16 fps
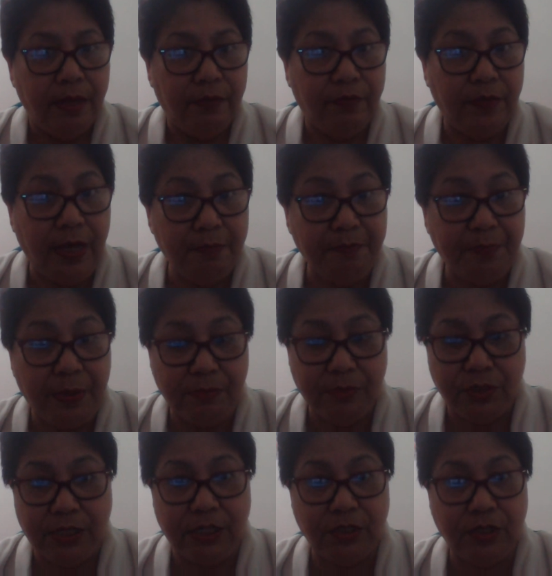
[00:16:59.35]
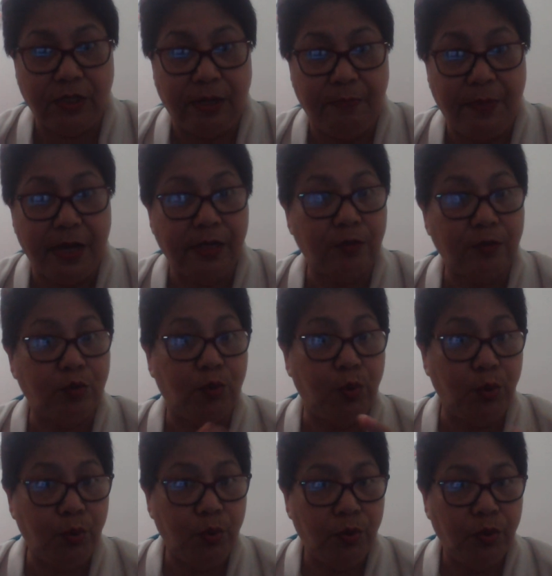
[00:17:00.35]
then from central bank
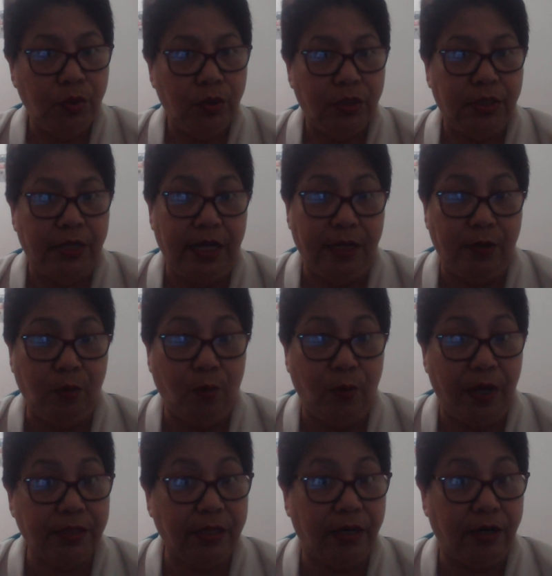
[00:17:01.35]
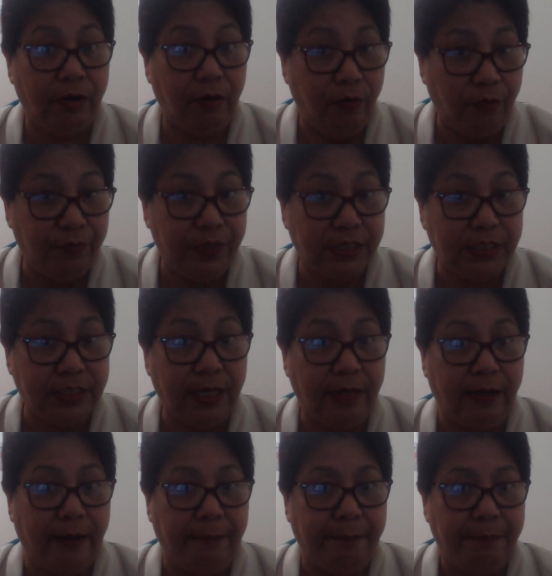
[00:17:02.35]
to the headquarters of the
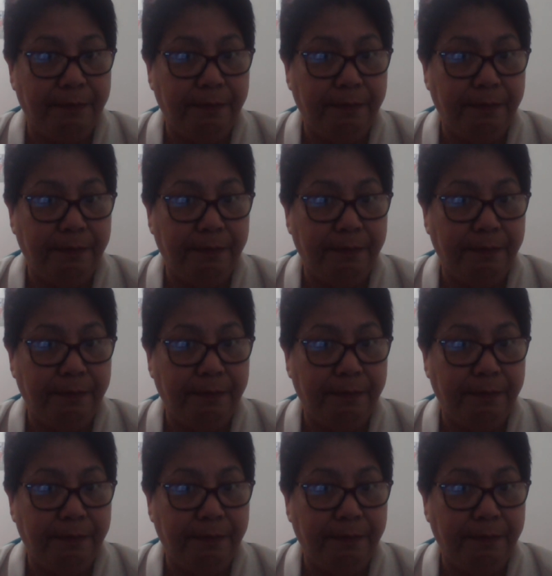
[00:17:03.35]
seller,